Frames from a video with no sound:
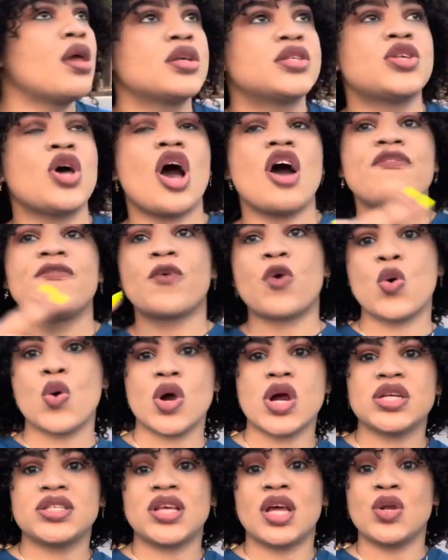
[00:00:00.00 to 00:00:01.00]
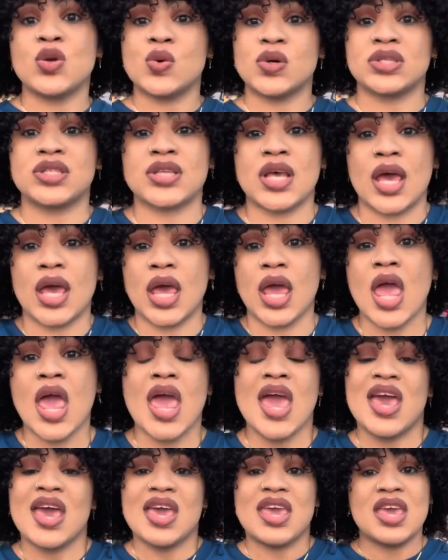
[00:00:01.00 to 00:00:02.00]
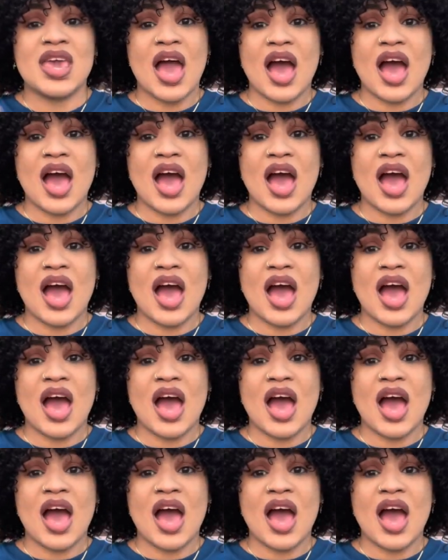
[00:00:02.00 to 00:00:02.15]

So of course you know say you